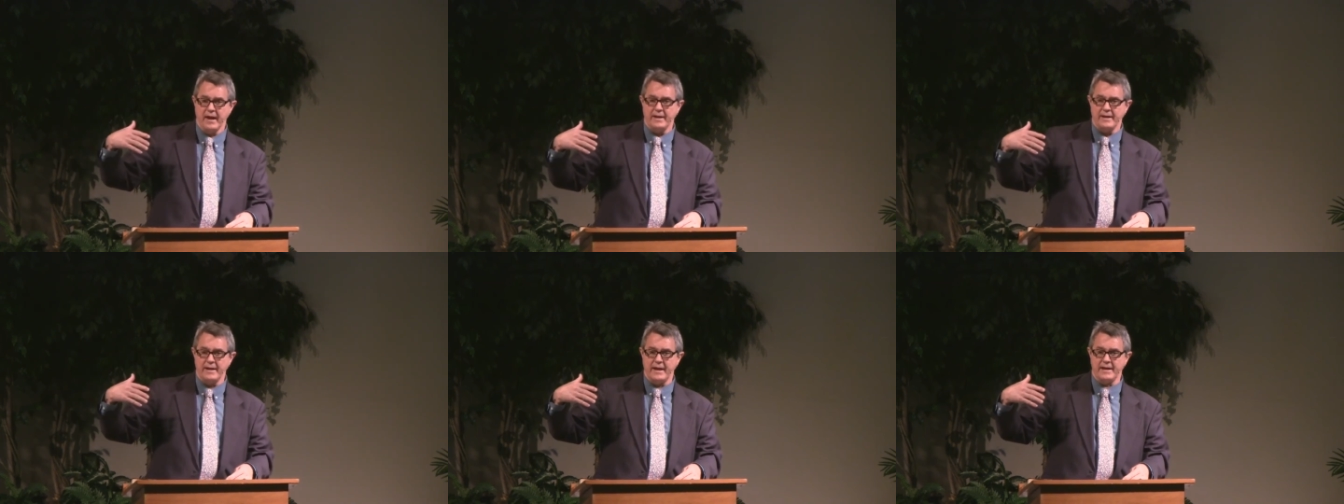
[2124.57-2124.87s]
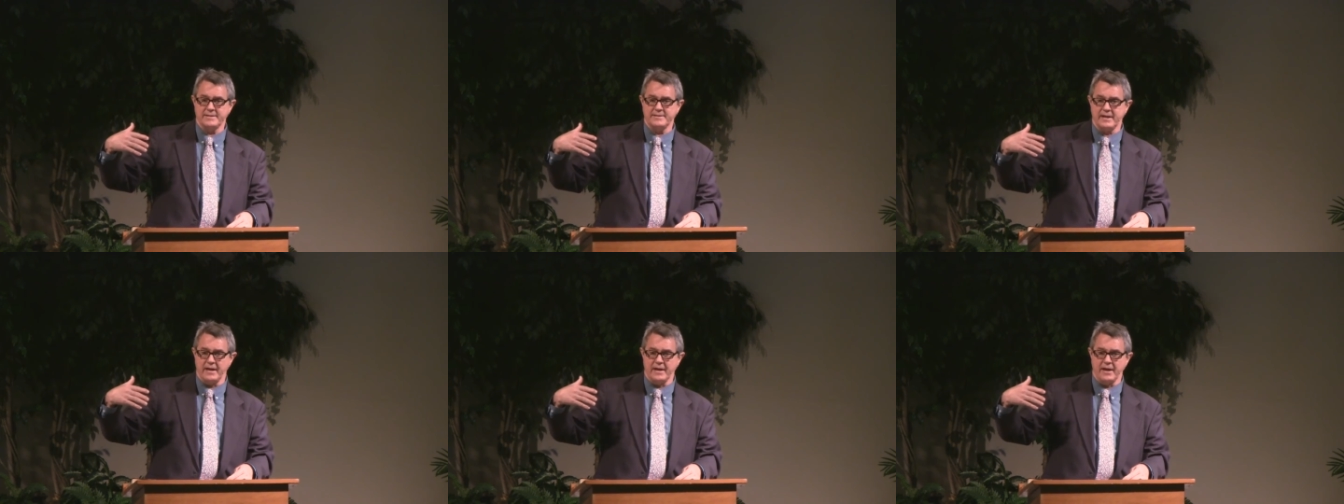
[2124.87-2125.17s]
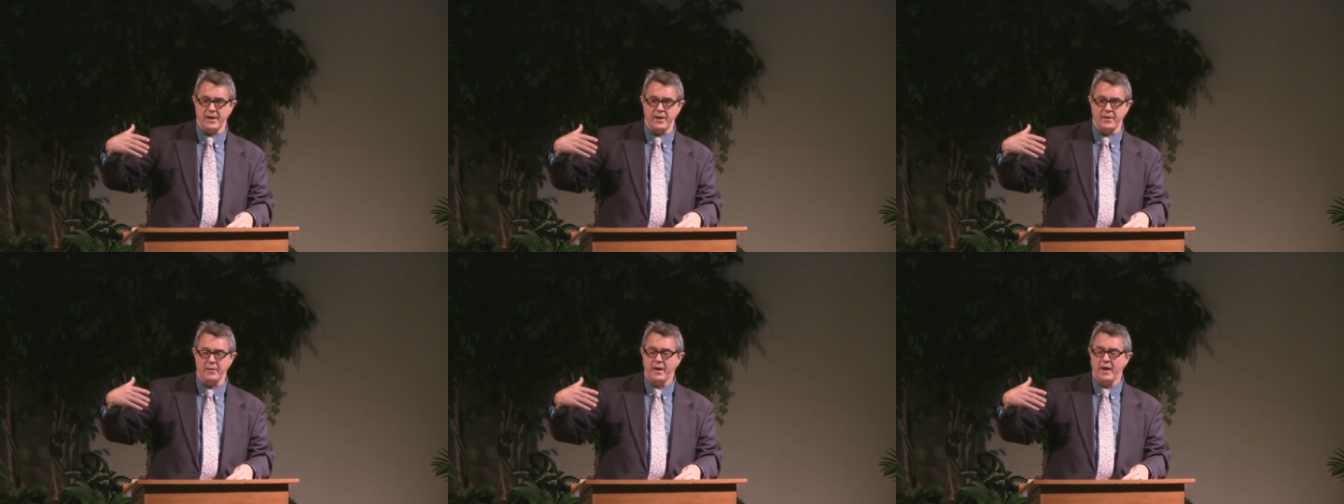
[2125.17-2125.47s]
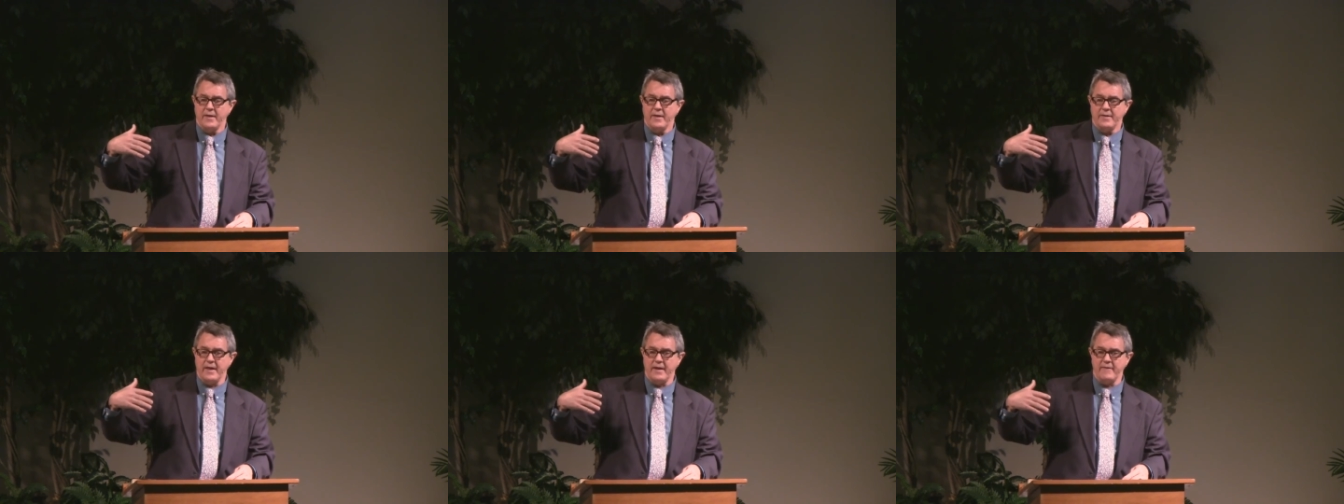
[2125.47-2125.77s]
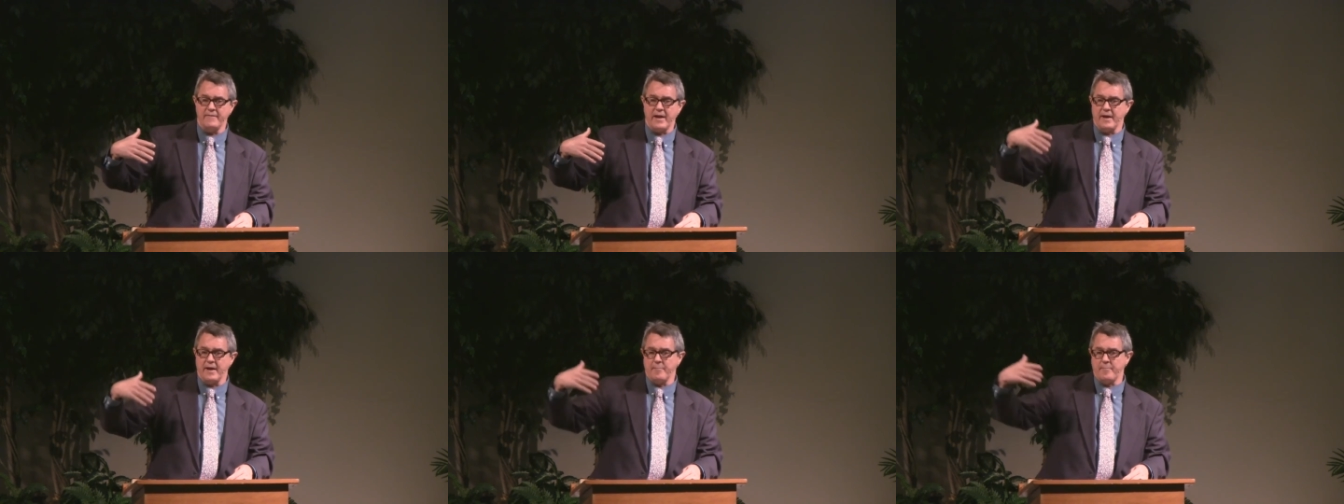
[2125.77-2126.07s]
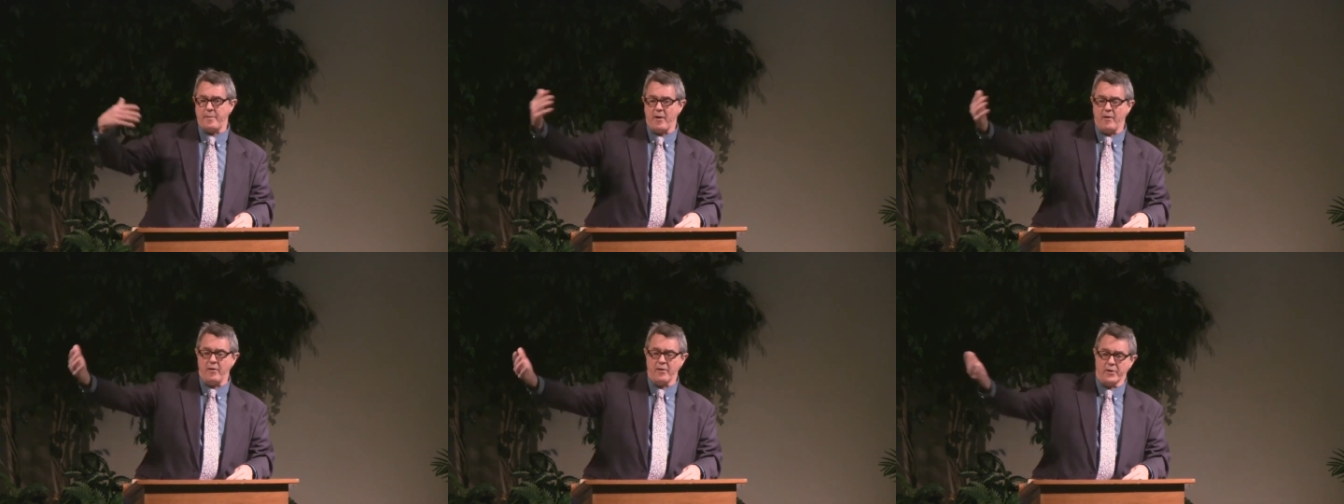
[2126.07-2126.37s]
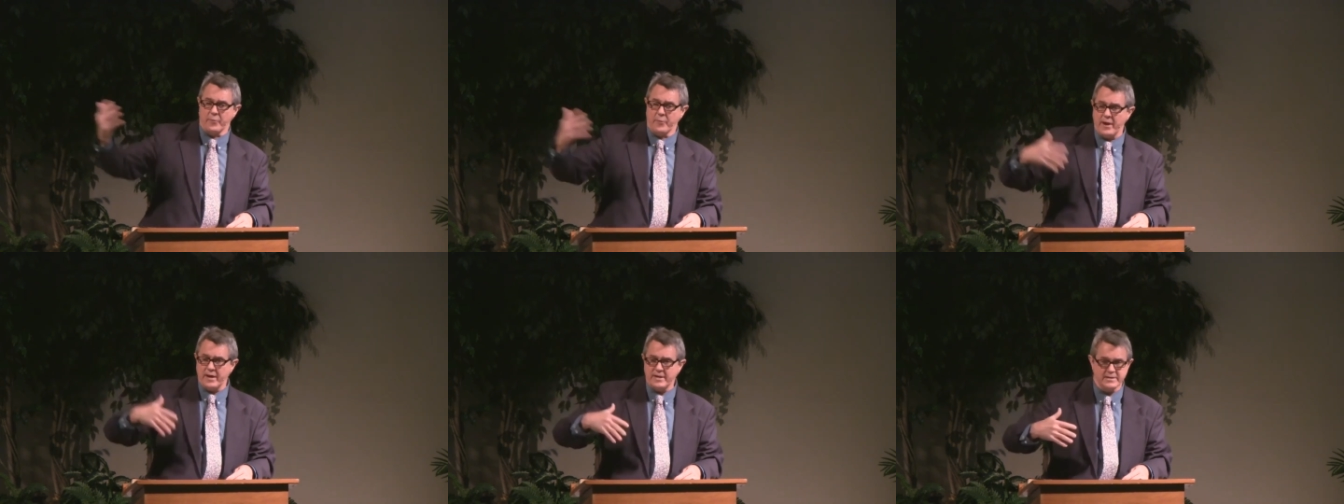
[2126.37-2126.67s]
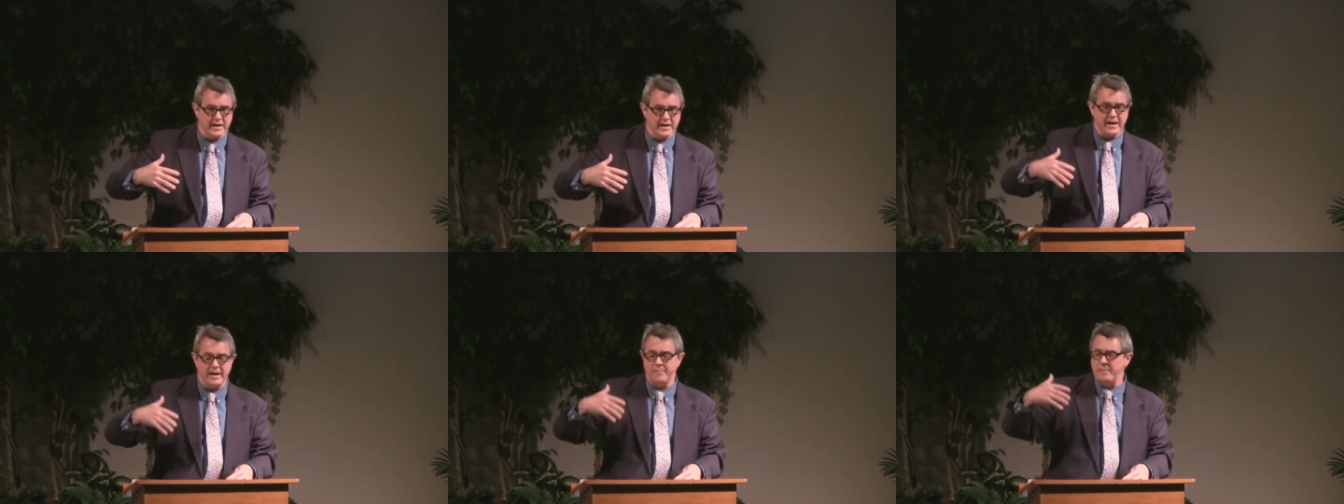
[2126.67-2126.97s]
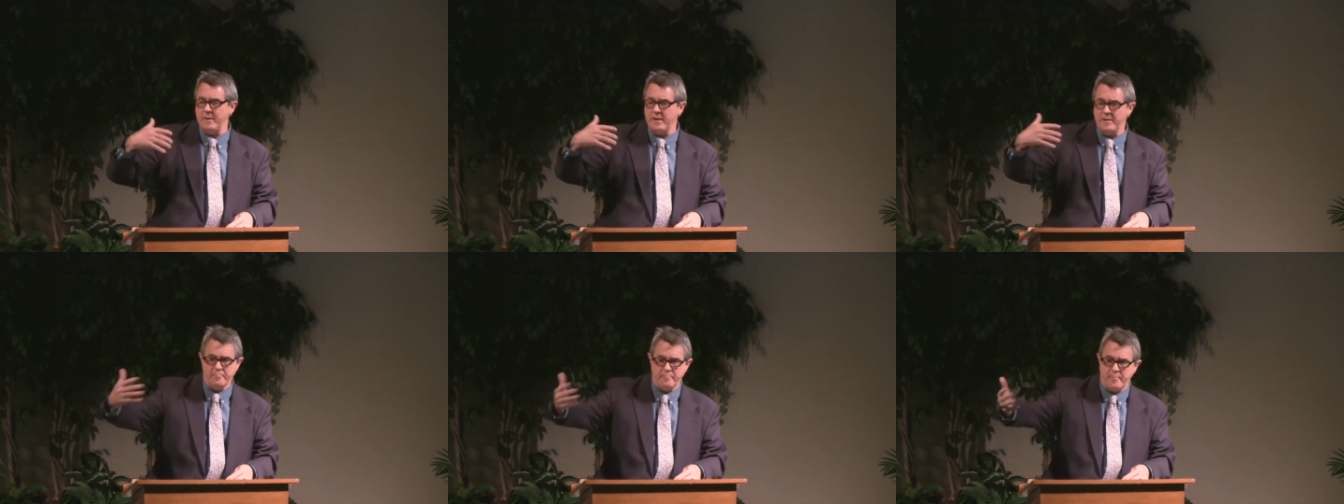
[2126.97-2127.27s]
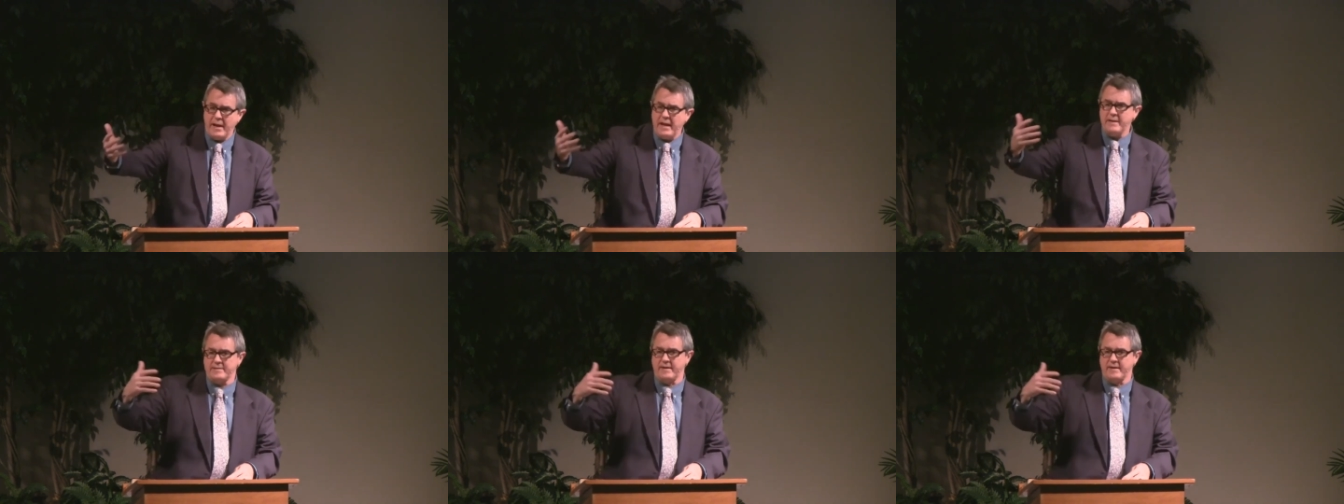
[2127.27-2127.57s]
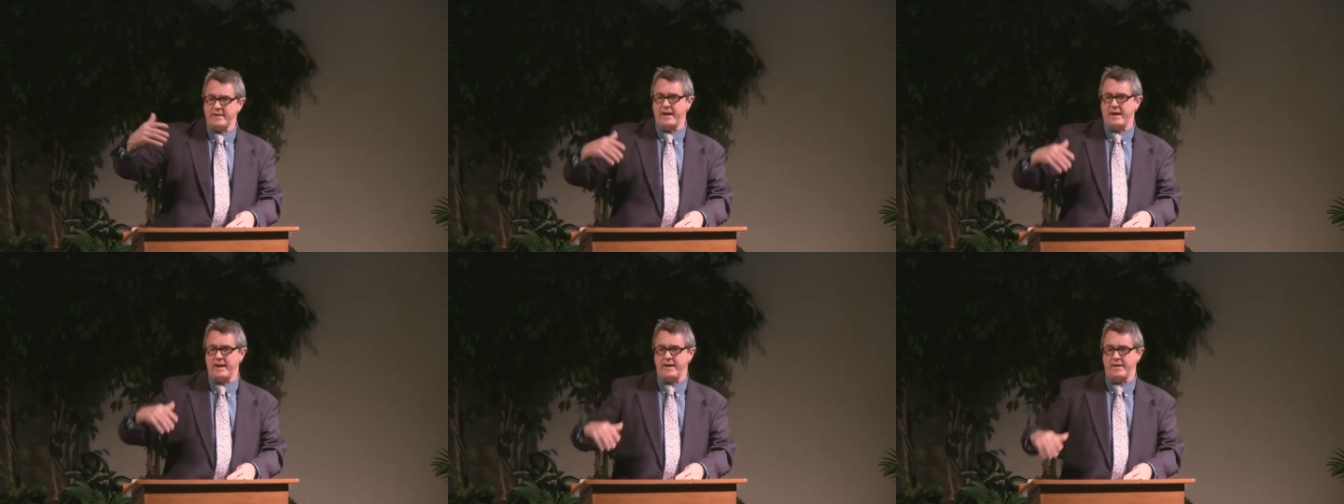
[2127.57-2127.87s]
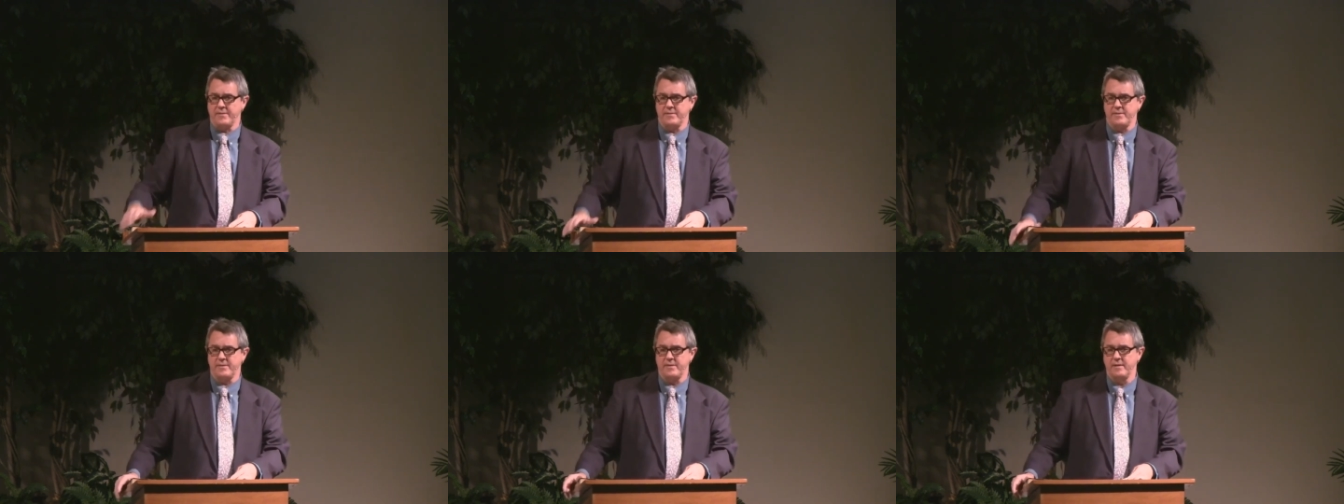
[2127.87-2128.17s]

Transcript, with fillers: Next thing you know, they've got Paul arrested and been beat to death.